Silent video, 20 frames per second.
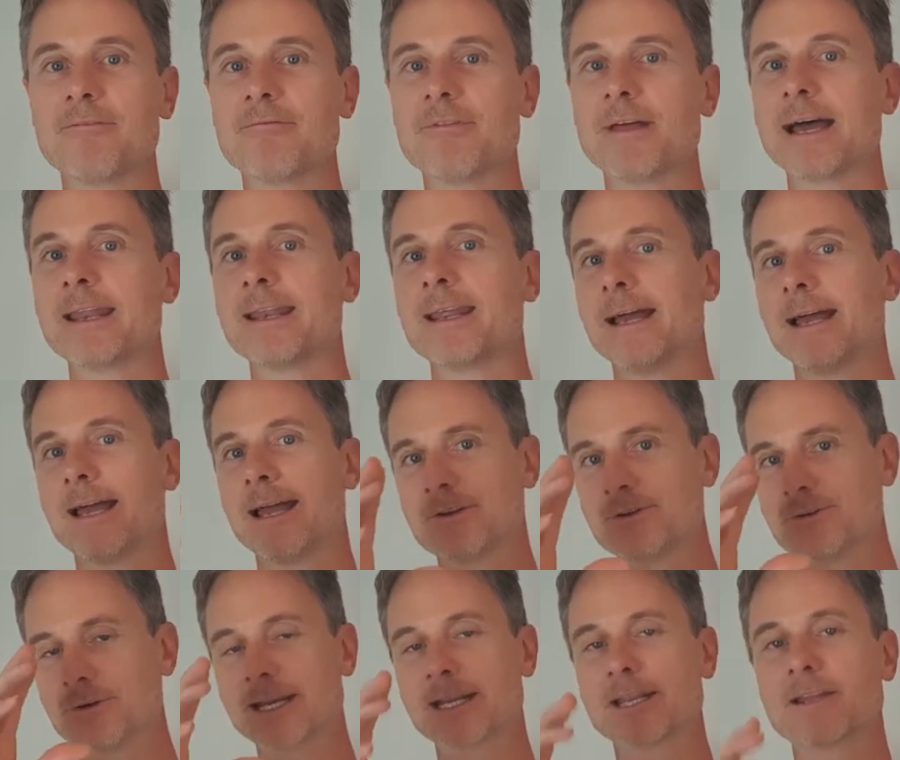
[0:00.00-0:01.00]
that
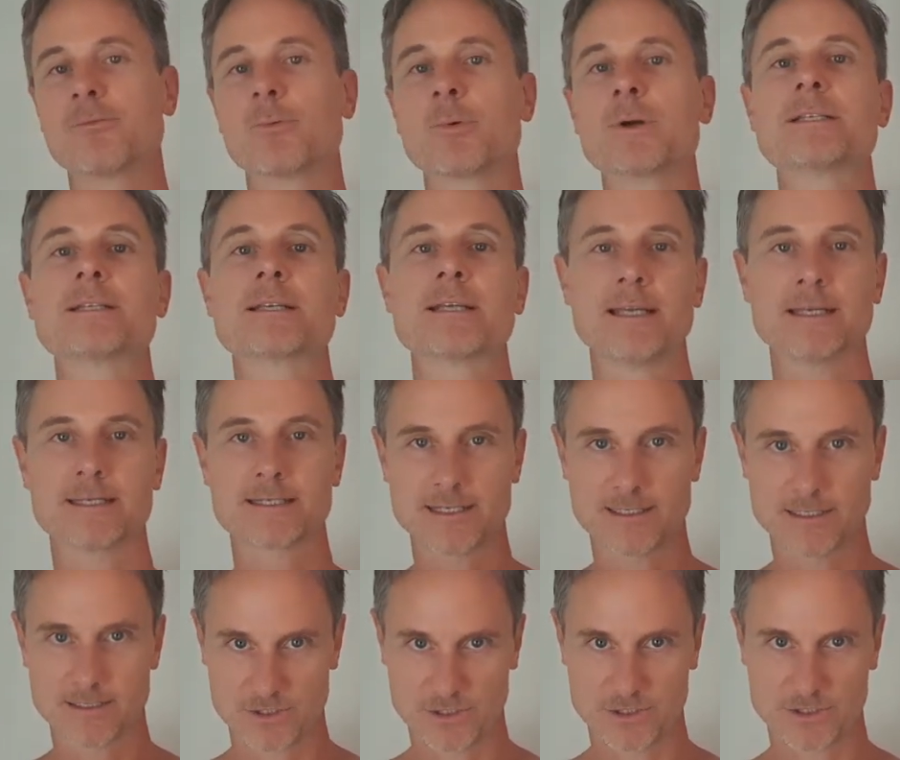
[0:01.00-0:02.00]
drink of whiskey and it's going
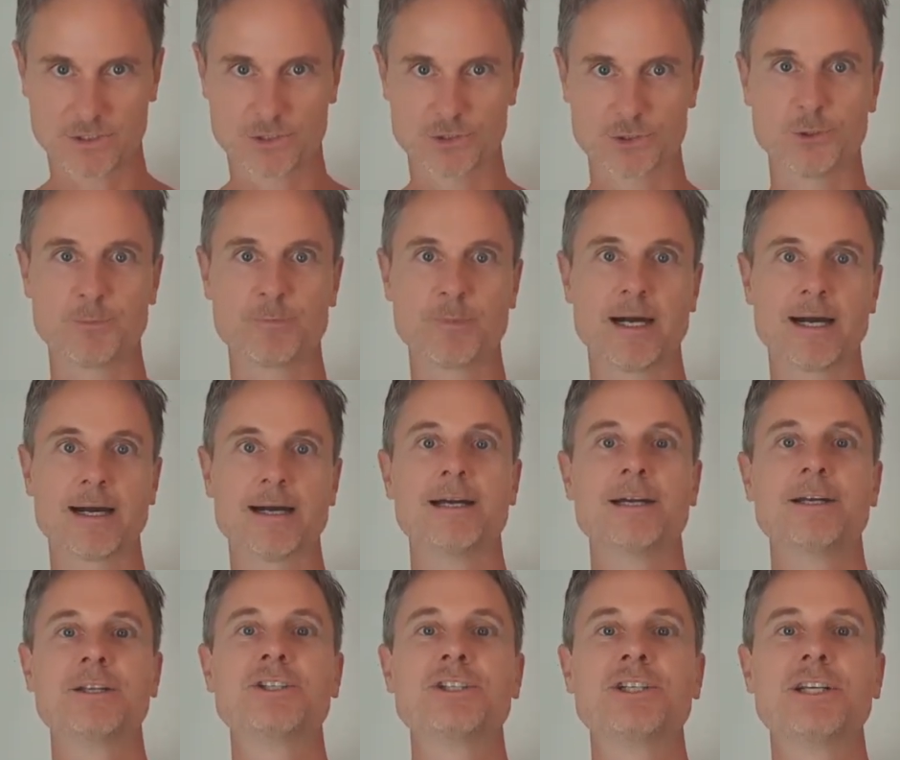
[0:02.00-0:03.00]
to super
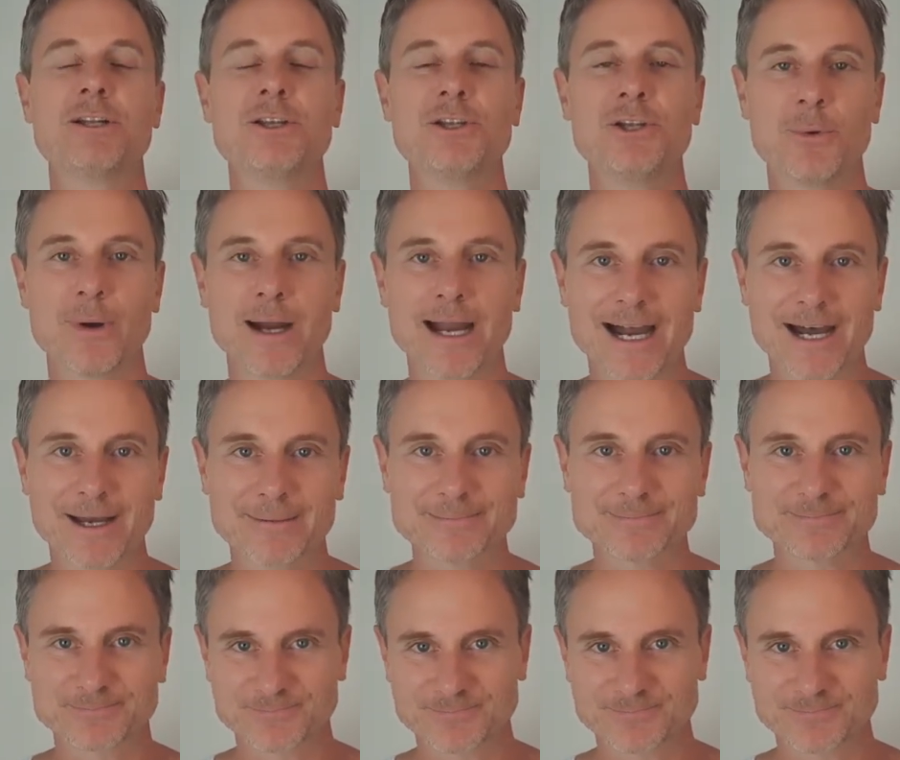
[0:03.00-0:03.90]
chill you out.